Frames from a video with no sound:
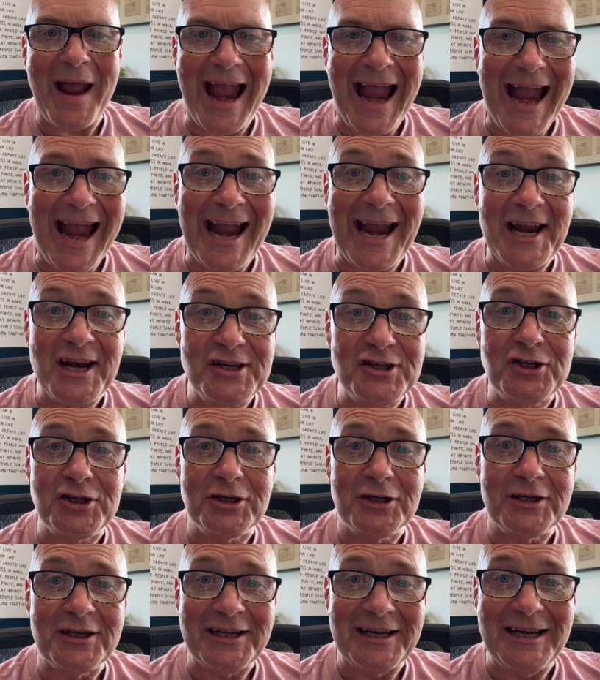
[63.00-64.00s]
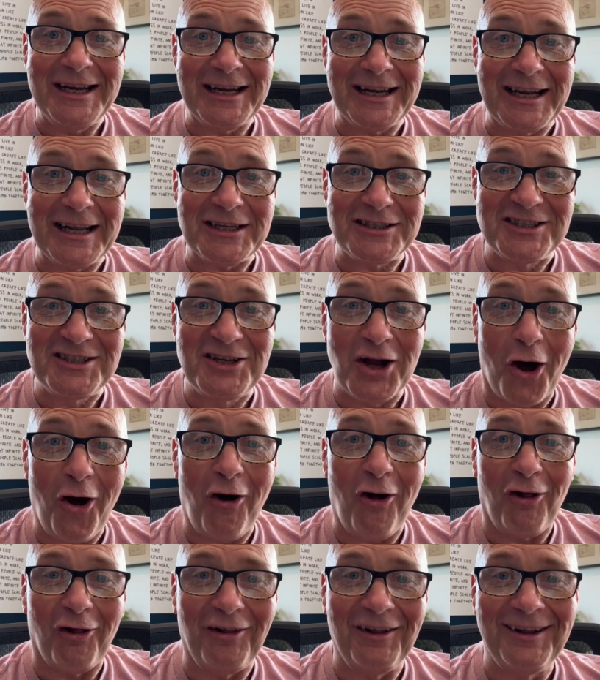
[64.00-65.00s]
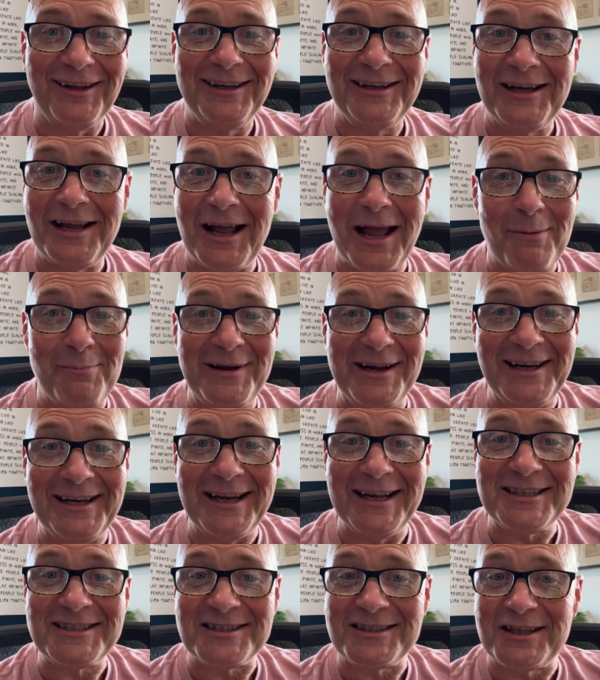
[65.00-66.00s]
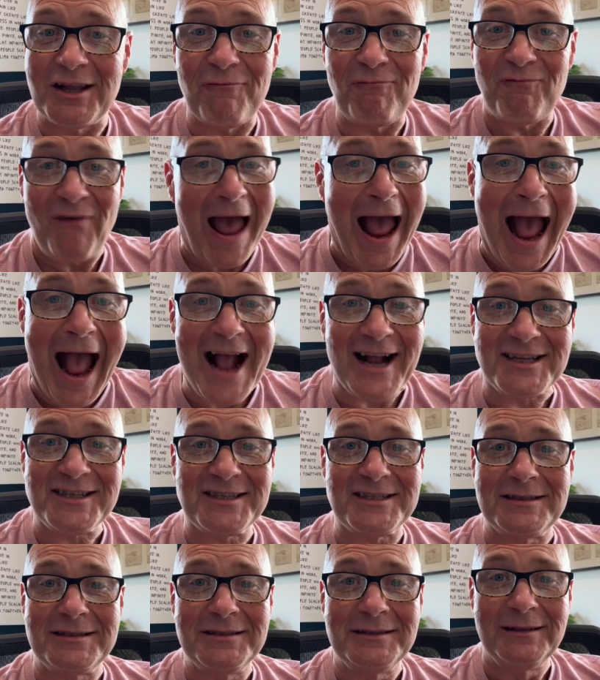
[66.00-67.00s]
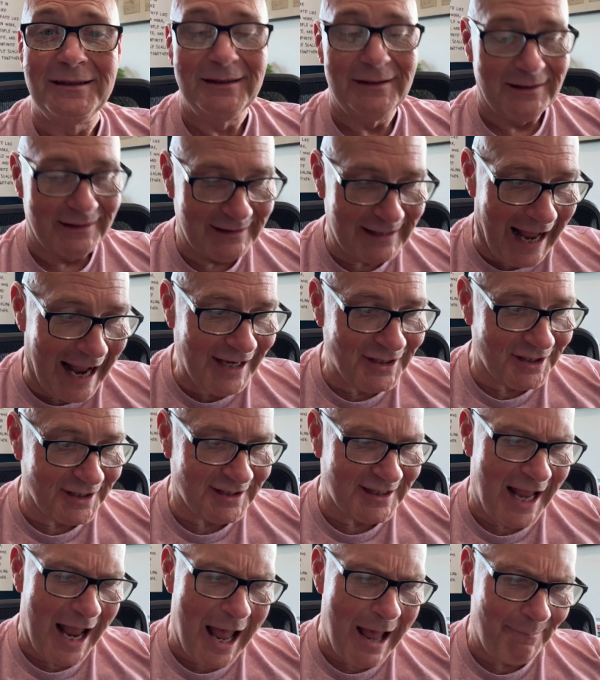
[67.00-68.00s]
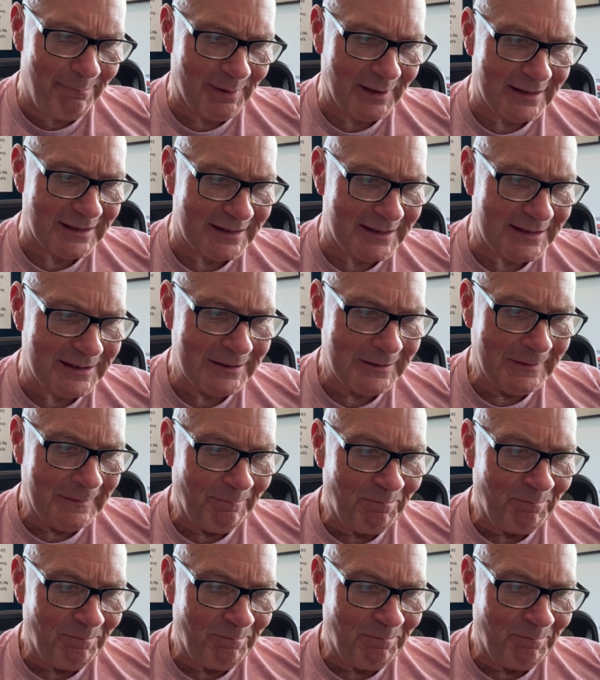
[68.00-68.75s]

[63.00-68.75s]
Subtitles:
age, it gets dull. I mean, it's the facts. That just happens.